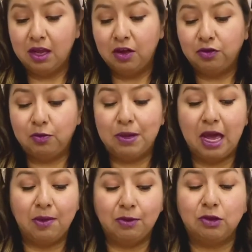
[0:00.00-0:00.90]
to be
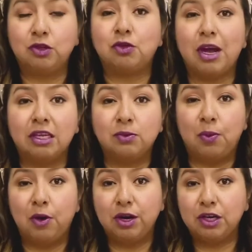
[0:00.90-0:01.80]
able to
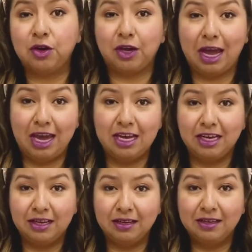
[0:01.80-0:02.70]
transport your cake.
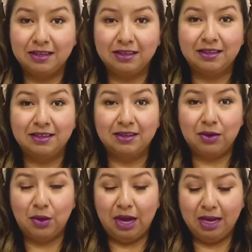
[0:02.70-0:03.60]

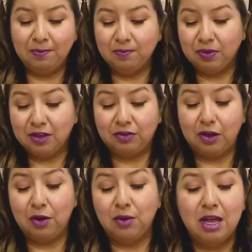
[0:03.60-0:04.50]
Okay,
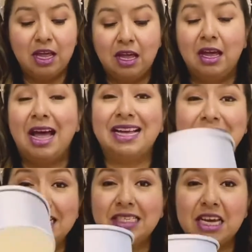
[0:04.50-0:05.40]
so a
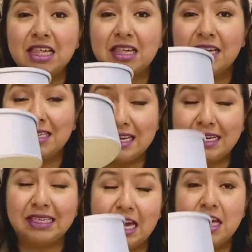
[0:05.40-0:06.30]

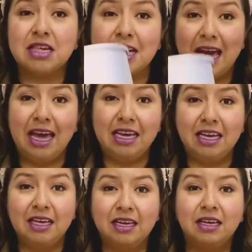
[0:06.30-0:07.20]
6-inch cake
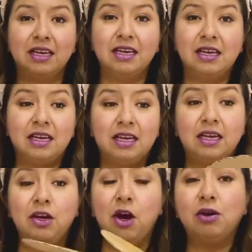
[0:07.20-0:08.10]

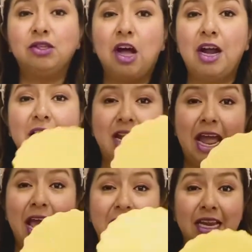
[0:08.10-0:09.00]
goes on an
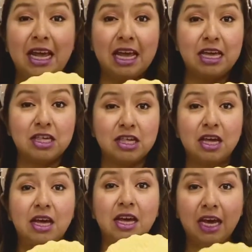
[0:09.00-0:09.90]
8-inch
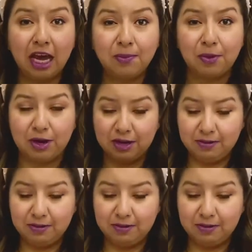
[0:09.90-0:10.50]
cake board,